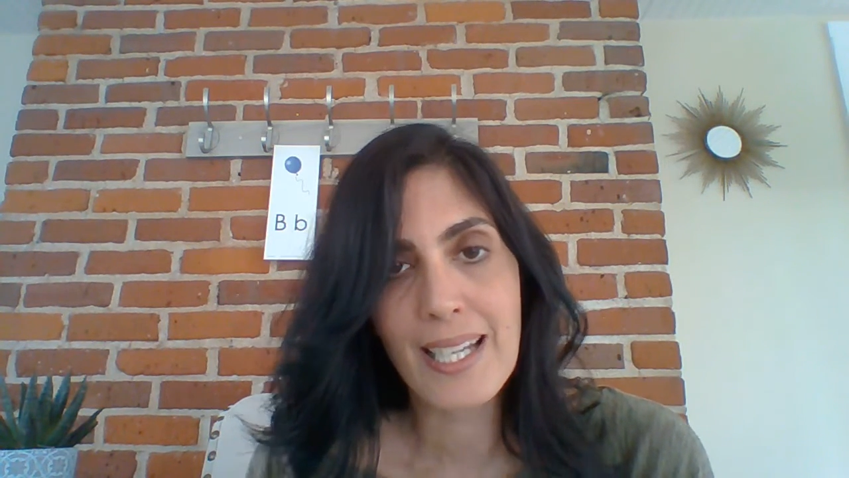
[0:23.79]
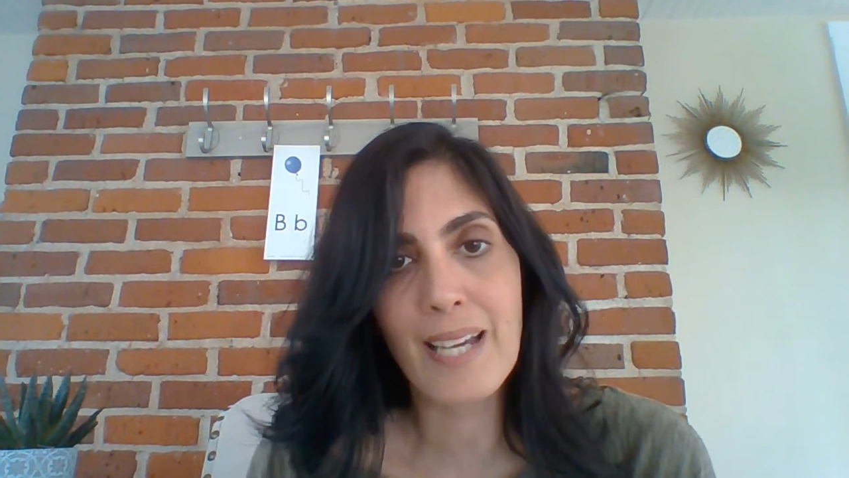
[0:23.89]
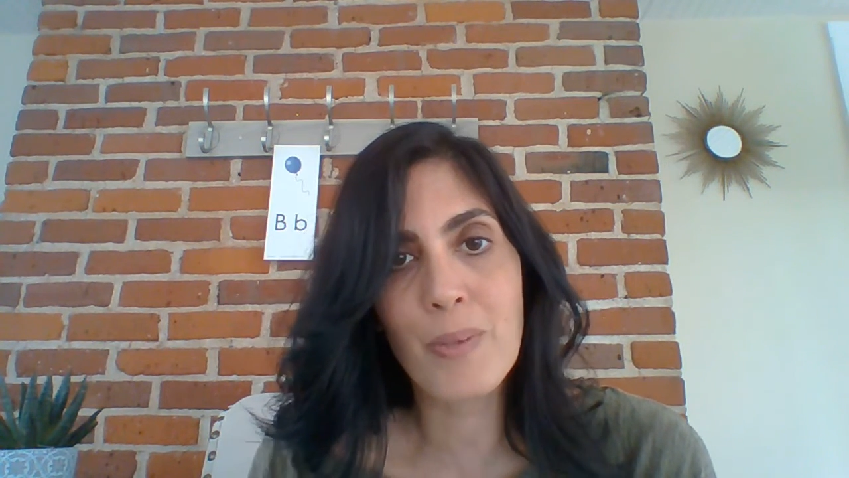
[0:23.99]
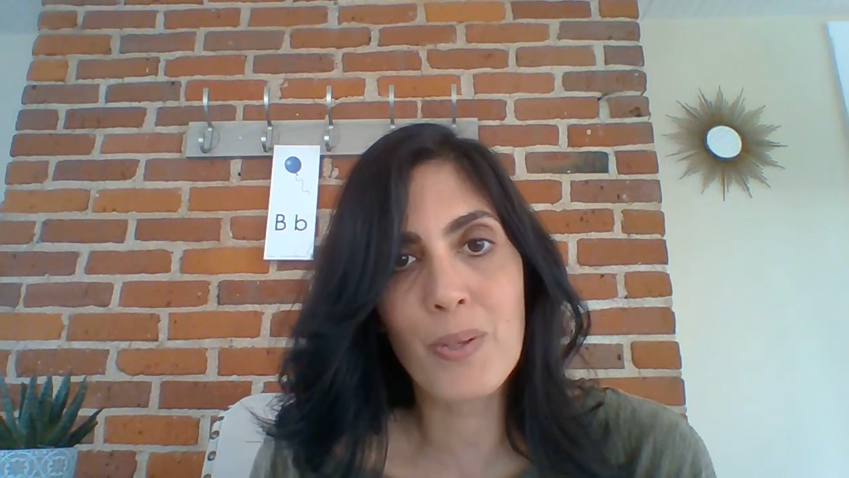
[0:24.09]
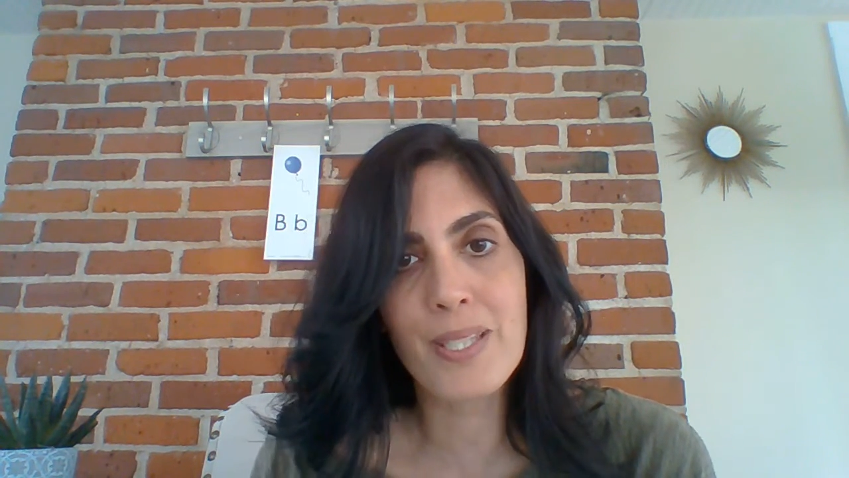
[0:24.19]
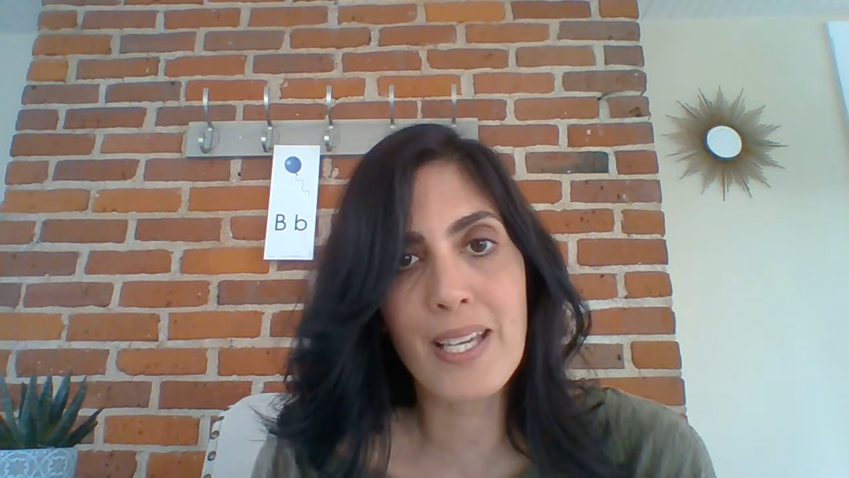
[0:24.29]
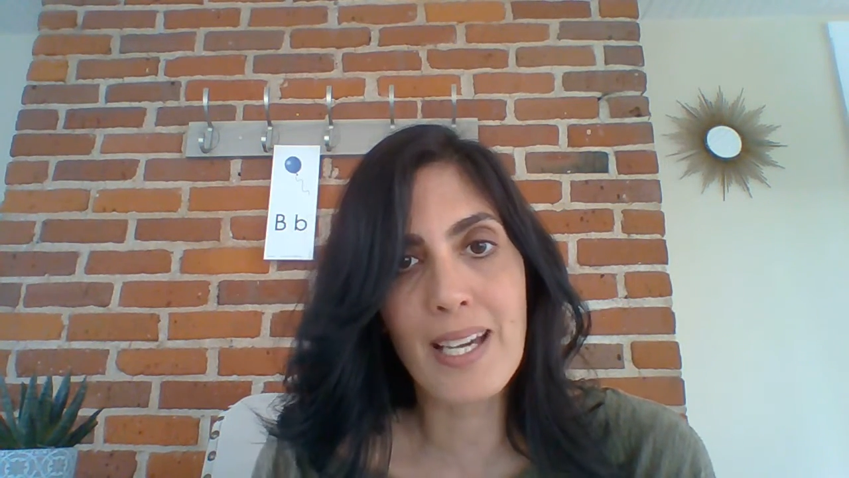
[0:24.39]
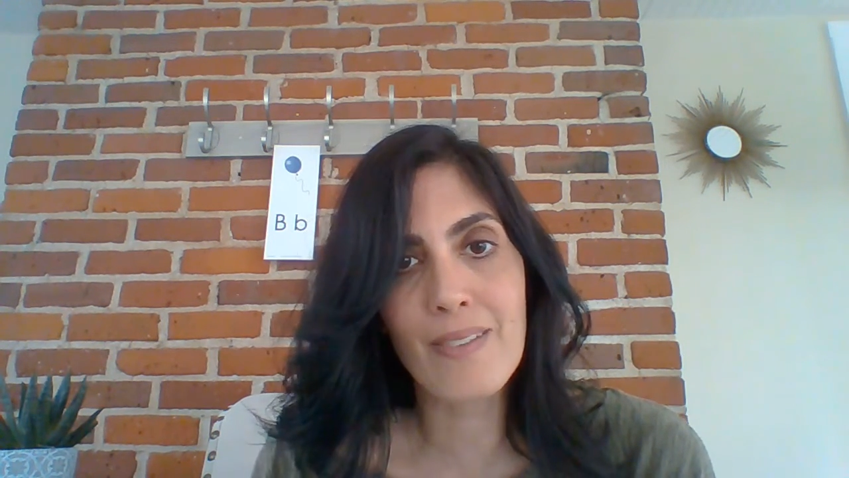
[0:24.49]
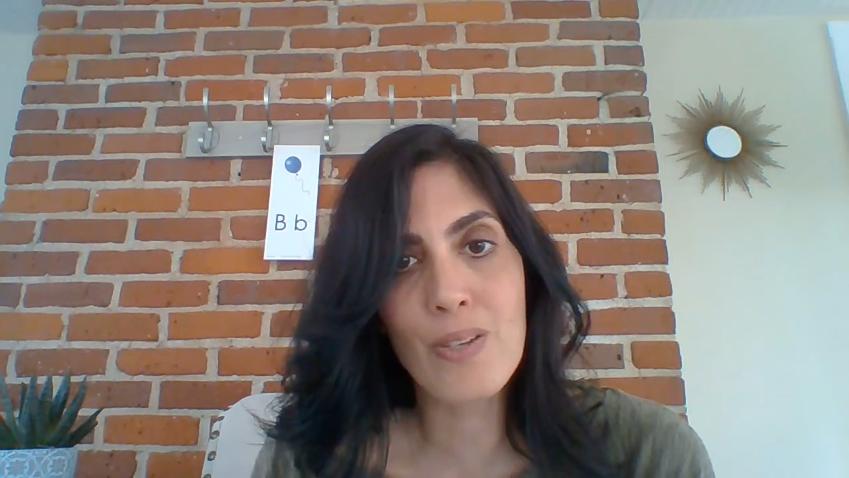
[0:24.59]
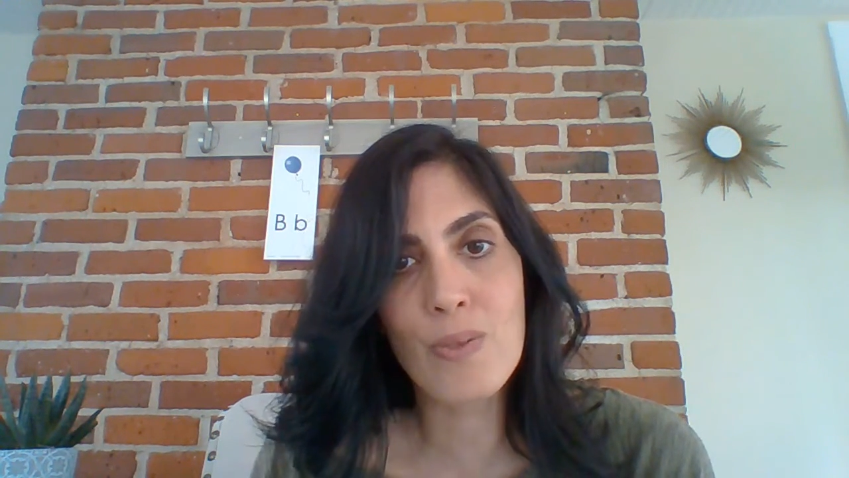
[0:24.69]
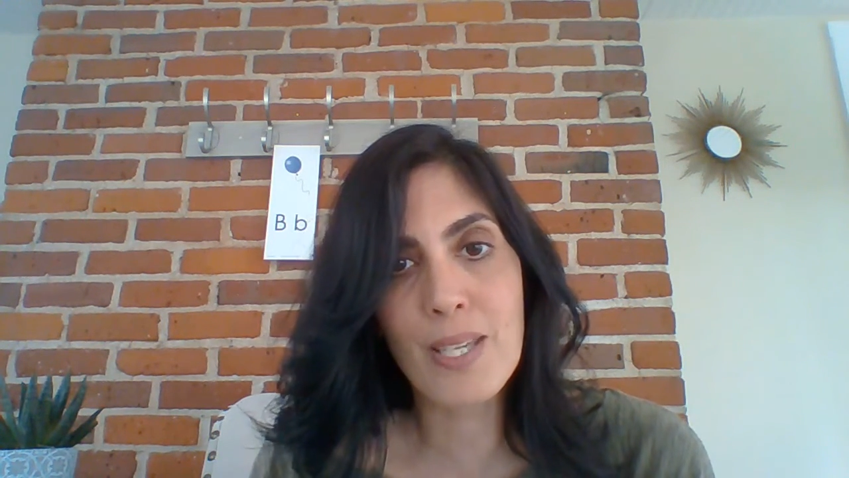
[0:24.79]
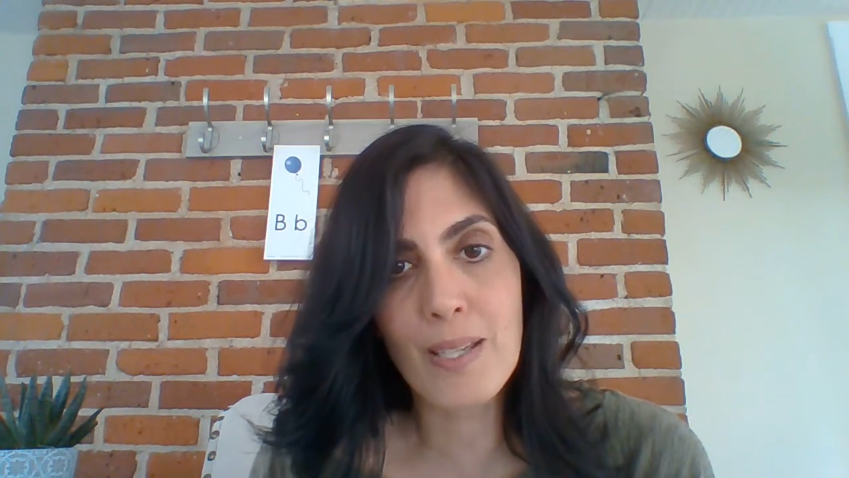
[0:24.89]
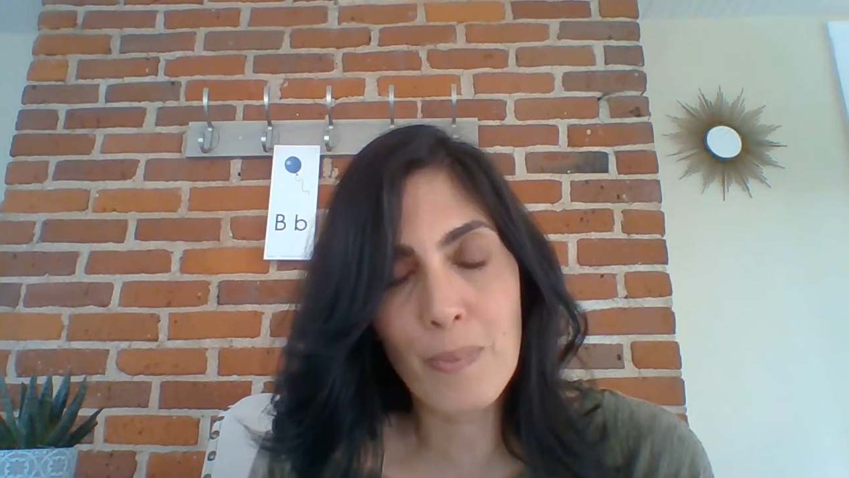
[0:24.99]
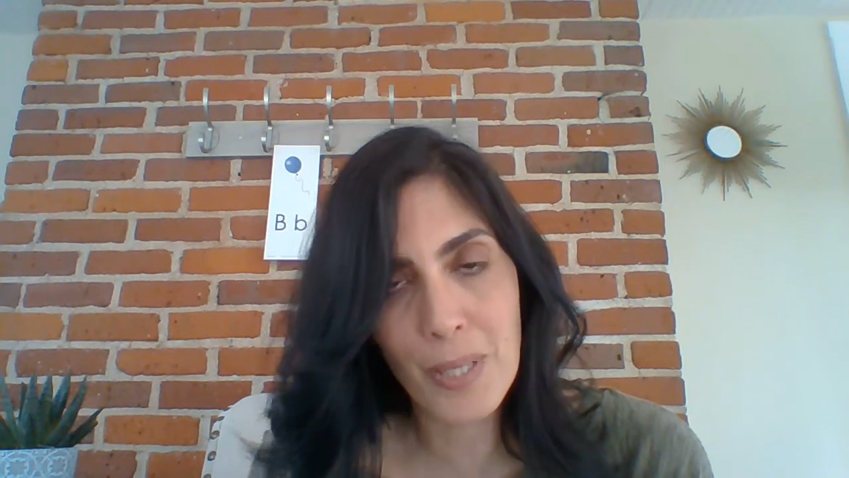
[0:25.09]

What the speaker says: I'm going to have you take a